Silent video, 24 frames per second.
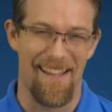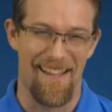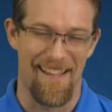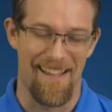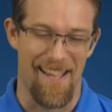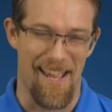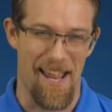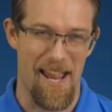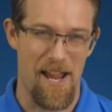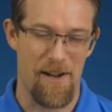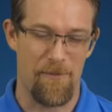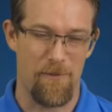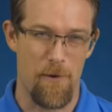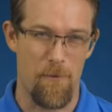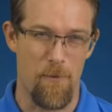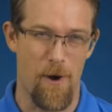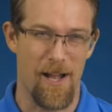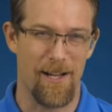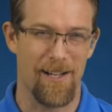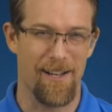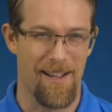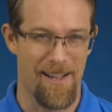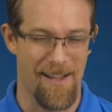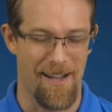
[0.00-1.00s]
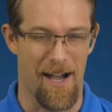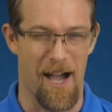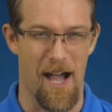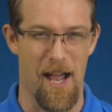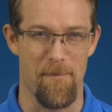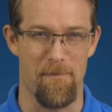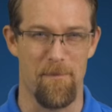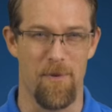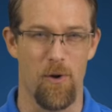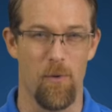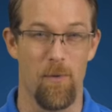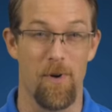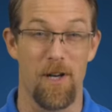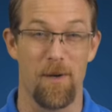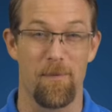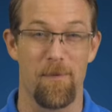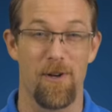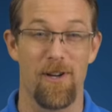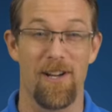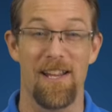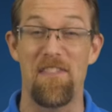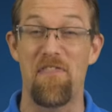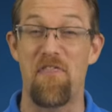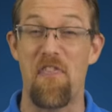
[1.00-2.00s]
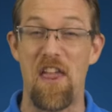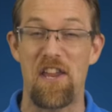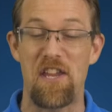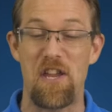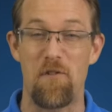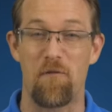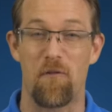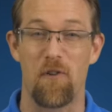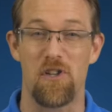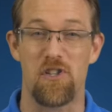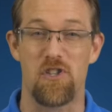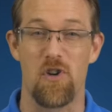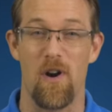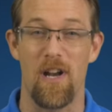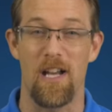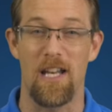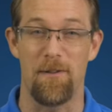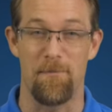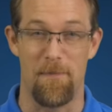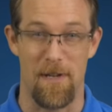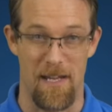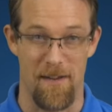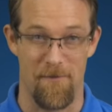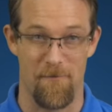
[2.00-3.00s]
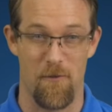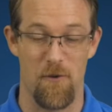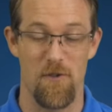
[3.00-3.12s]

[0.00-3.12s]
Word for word: Hey everyone, I'm Bill Winterberg and thank you for joining me